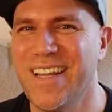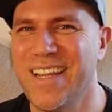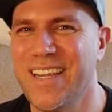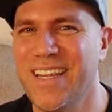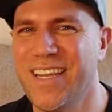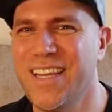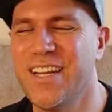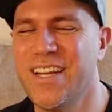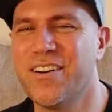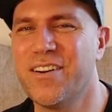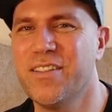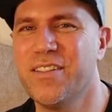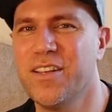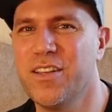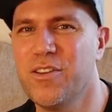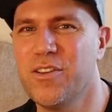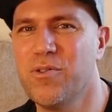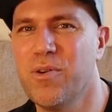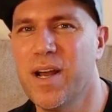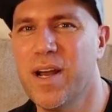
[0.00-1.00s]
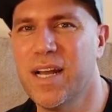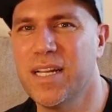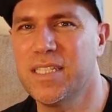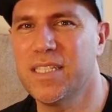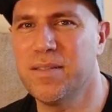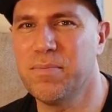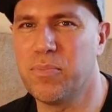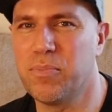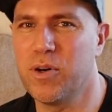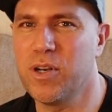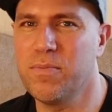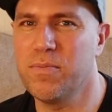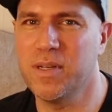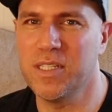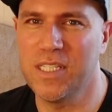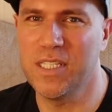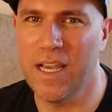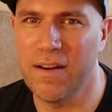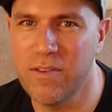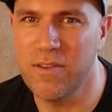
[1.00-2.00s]
Here in the US and pretty
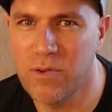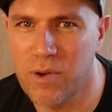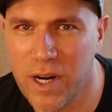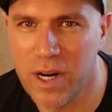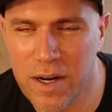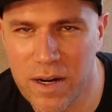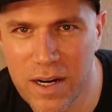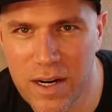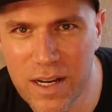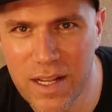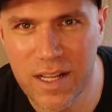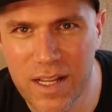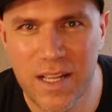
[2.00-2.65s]
much everywhere,